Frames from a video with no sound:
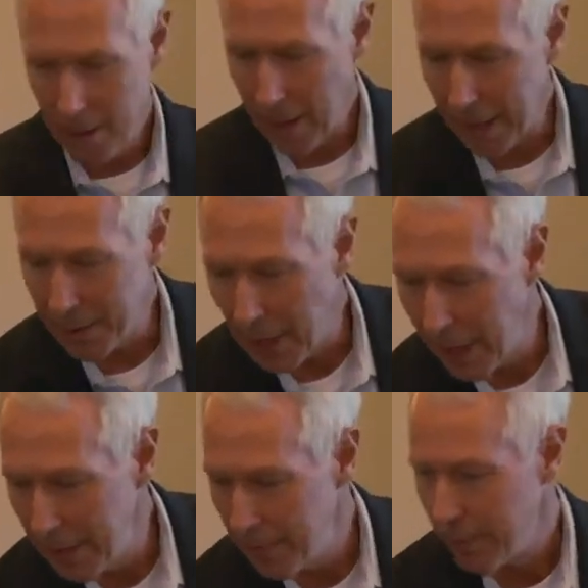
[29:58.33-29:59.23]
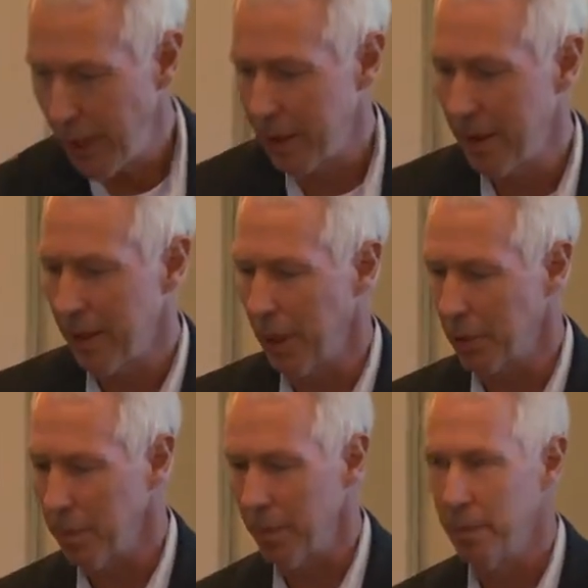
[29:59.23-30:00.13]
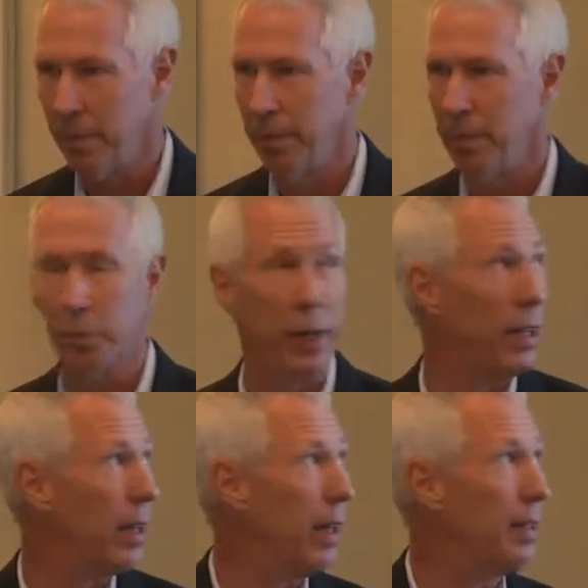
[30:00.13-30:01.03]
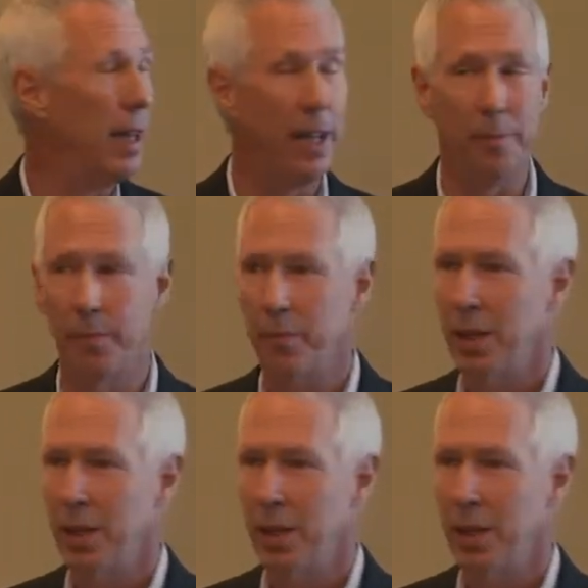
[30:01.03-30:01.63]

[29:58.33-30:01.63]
Last slide, I think we're pretty good on time,